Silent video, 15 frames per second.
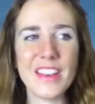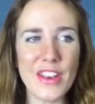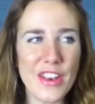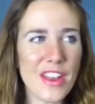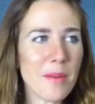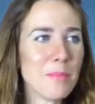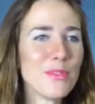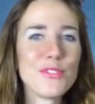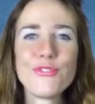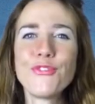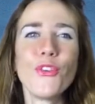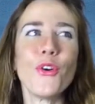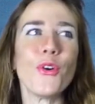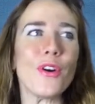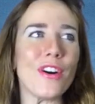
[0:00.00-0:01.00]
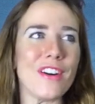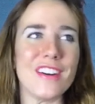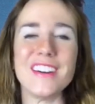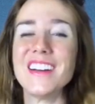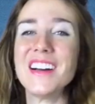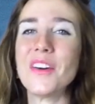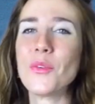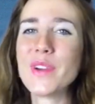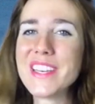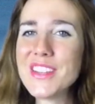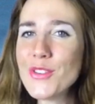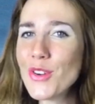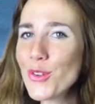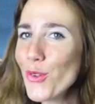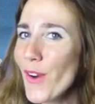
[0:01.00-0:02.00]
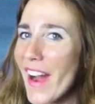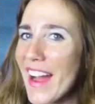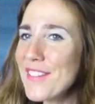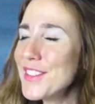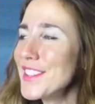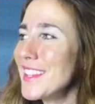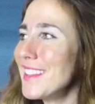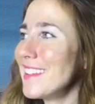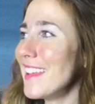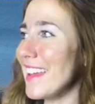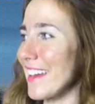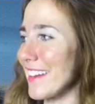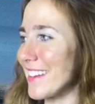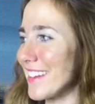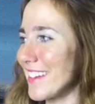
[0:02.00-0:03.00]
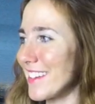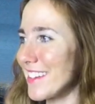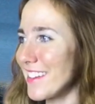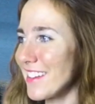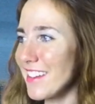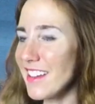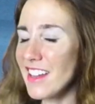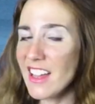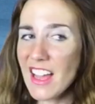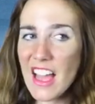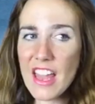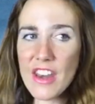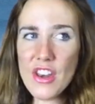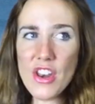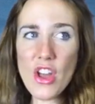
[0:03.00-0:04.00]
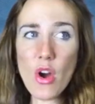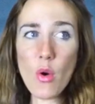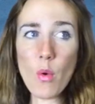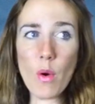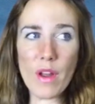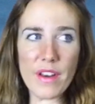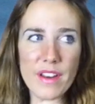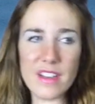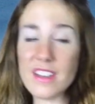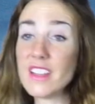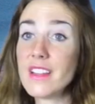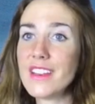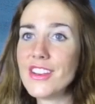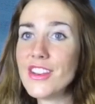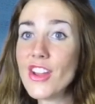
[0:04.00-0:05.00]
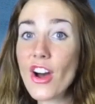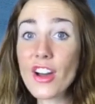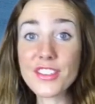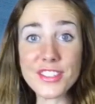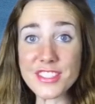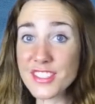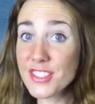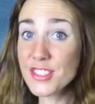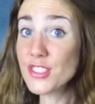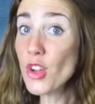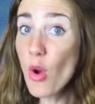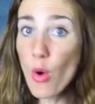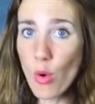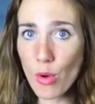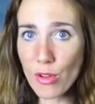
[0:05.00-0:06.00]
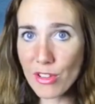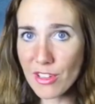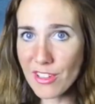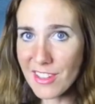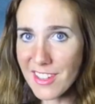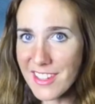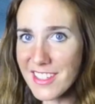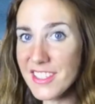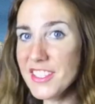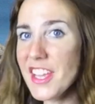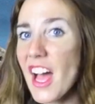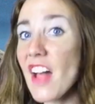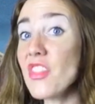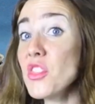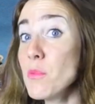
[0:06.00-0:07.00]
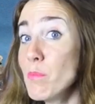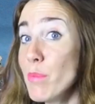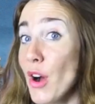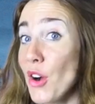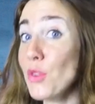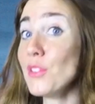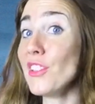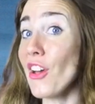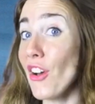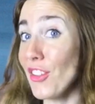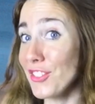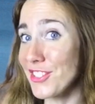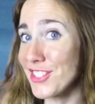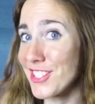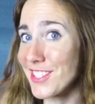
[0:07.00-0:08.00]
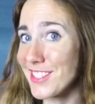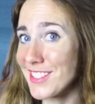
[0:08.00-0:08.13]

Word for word: Number four, when you arrive at the lake and no one not a soul is at the boat launch.